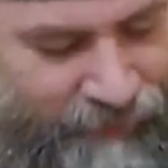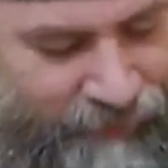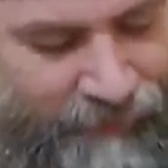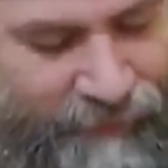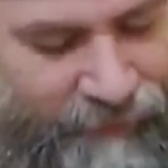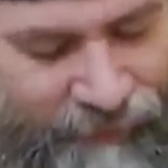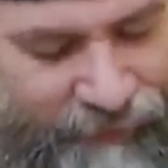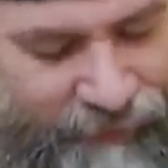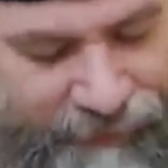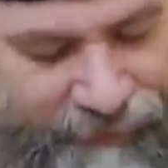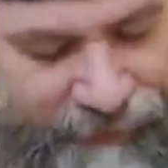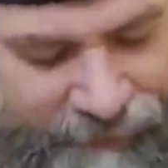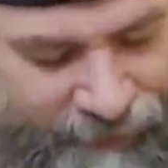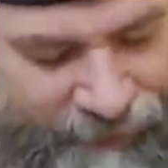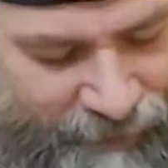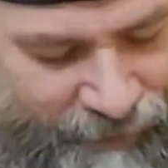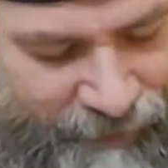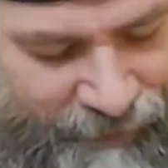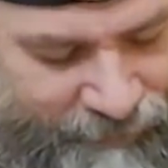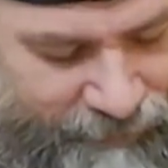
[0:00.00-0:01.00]
Let's see.
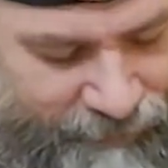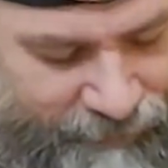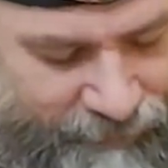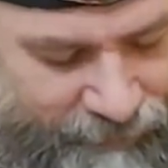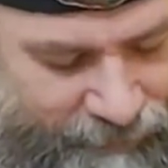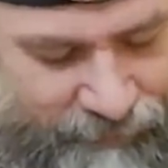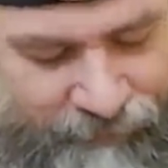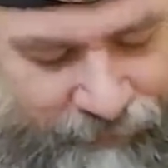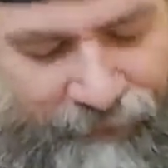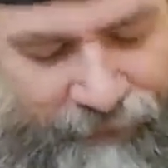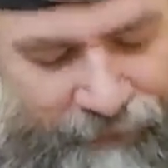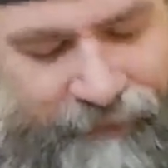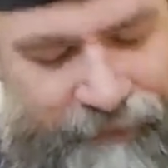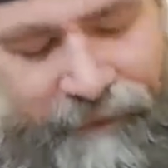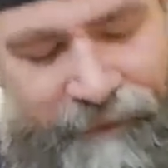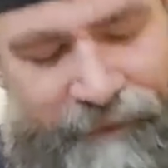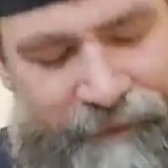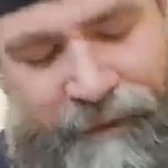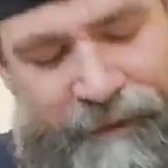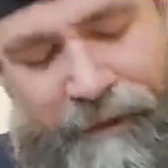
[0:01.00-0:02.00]
I think there's a
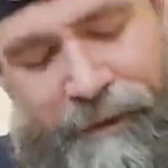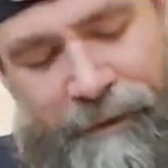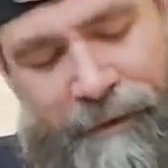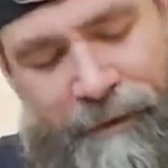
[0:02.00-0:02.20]
note.